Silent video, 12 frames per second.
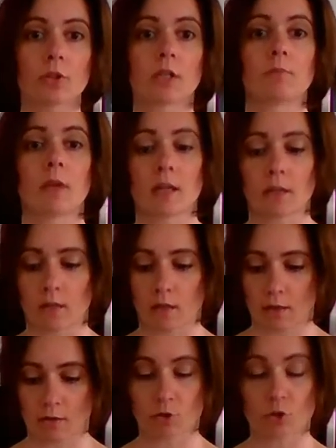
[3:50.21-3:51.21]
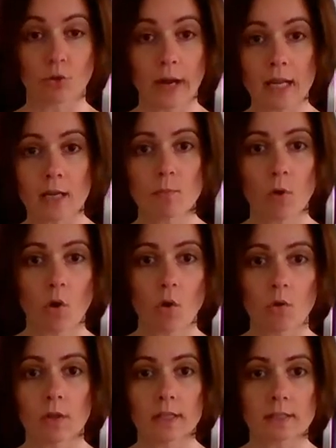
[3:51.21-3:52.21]
You can make like a grain
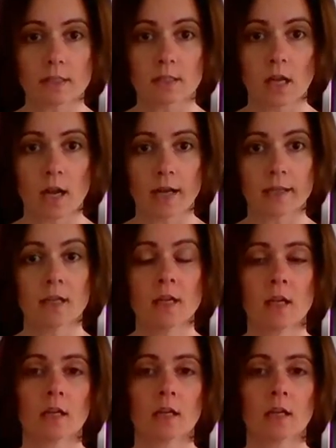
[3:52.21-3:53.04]
bowl as a side.